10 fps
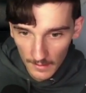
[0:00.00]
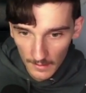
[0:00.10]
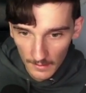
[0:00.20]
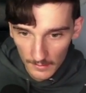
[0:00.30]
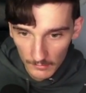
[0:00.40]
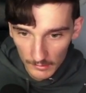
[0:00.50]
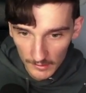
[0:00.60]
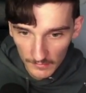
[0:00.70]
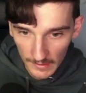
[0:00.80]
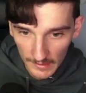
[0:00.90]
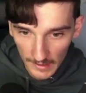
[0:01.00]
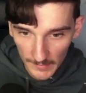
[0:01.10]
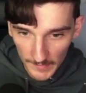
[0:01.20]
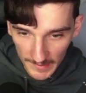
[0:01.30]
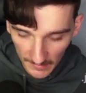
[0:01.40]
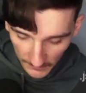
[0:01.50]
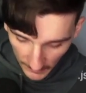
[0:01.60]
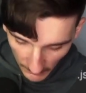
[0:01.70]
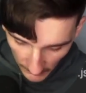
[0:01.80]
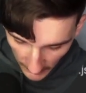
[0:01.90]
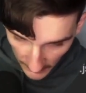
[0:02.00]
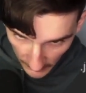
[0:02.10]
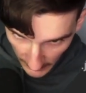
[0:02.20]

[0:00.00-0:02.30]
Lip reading: And what if I type something what is not